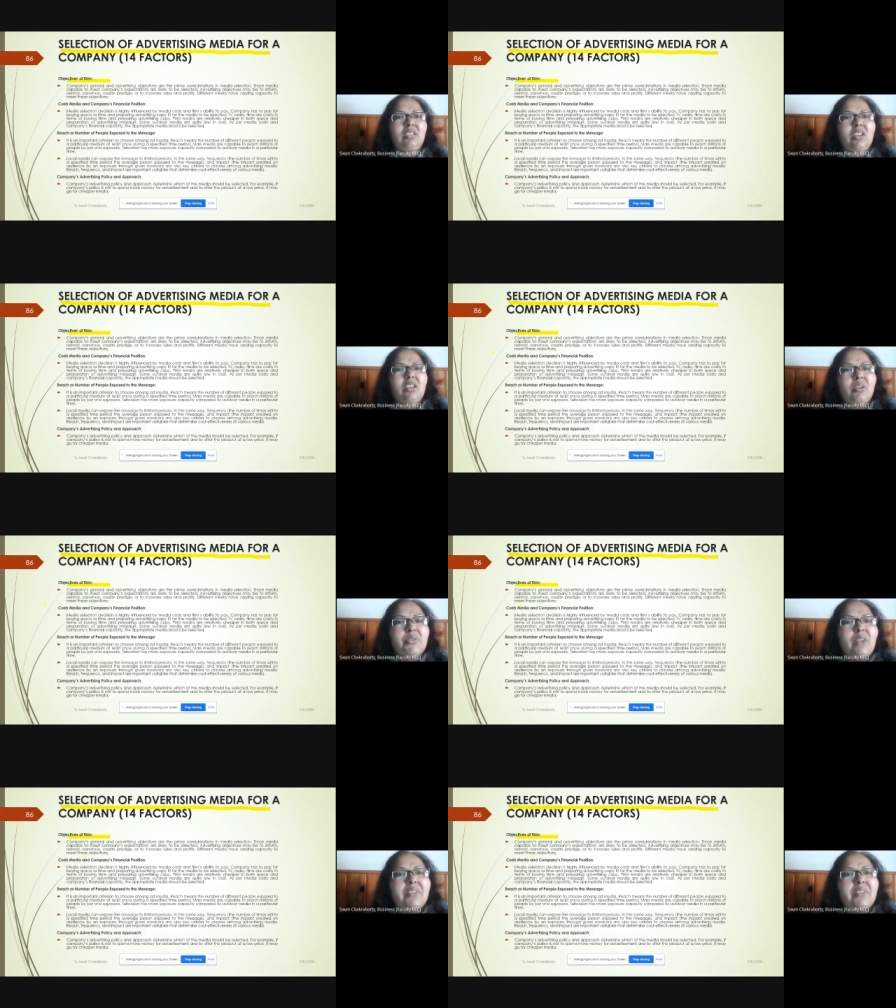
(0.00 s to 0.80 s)
You have
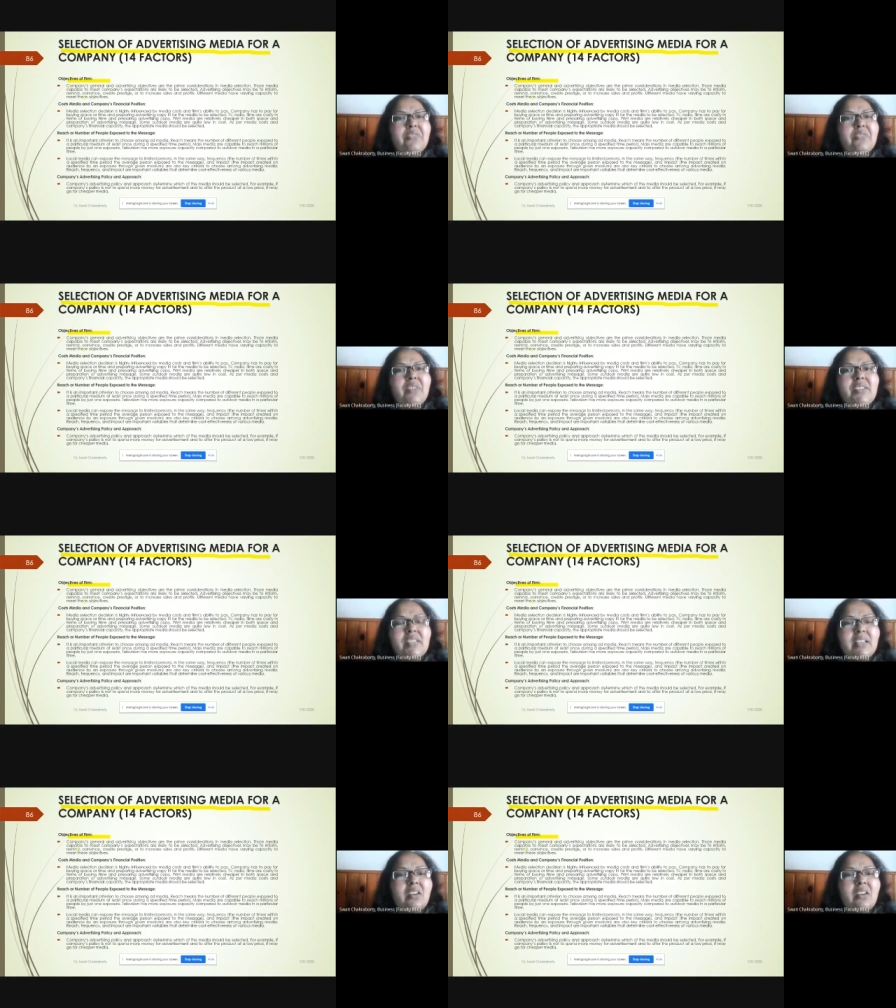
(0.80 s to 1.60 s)
to first think
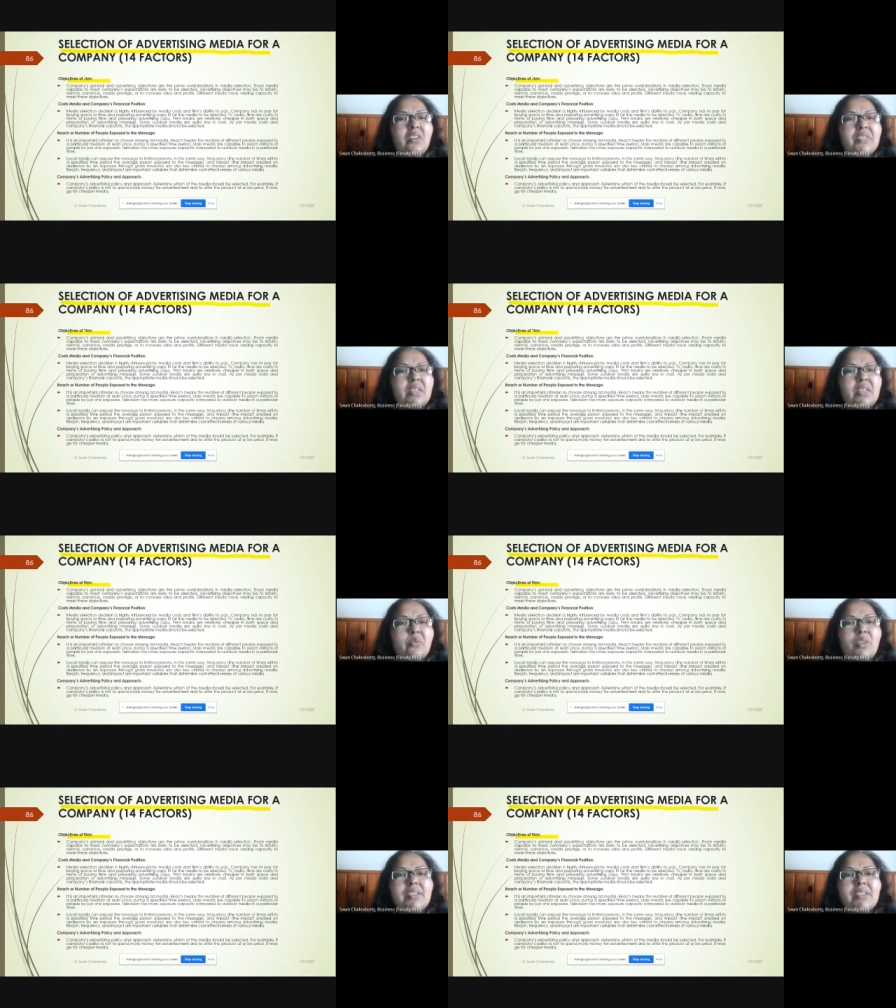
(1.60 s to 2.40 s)
of what is
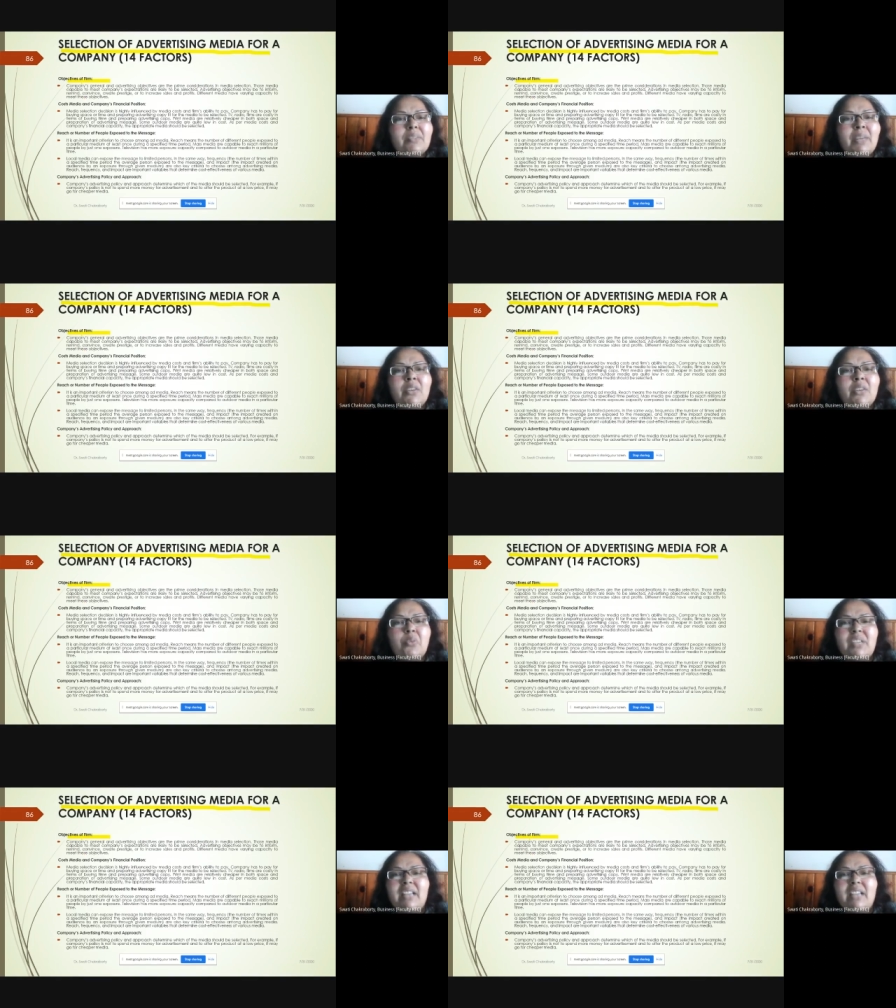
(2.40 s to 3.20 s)
the main
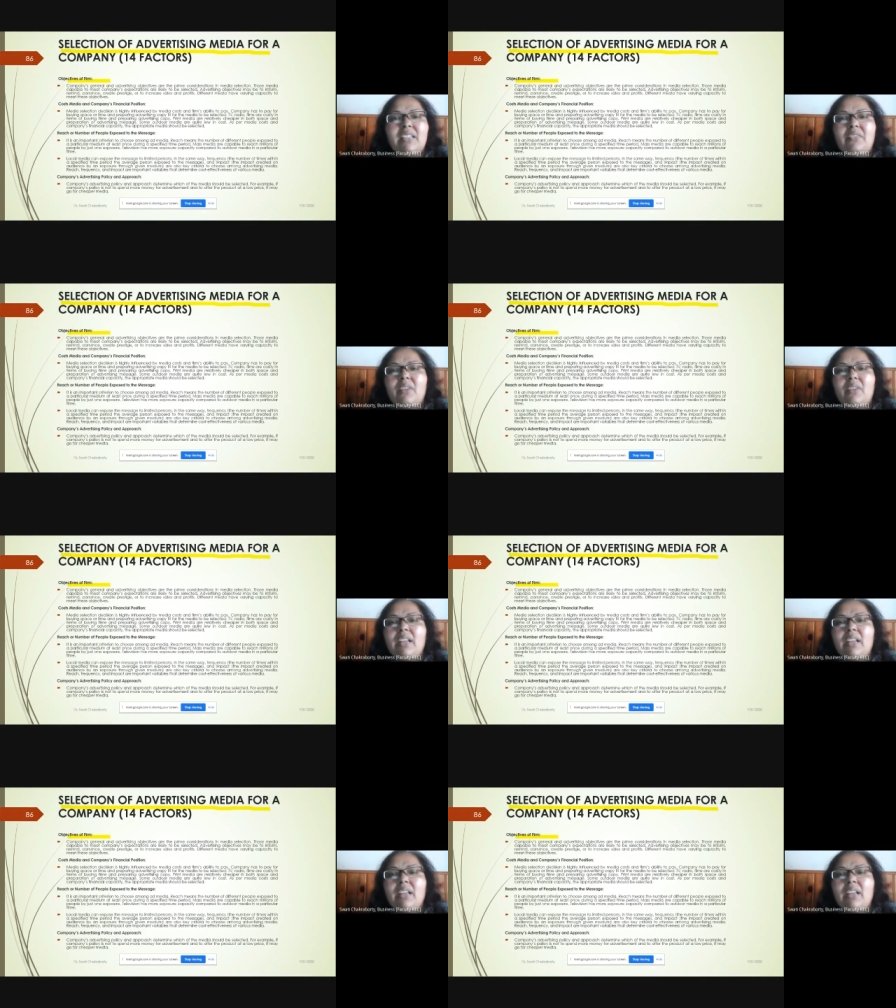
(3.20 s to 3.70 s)
objective, right?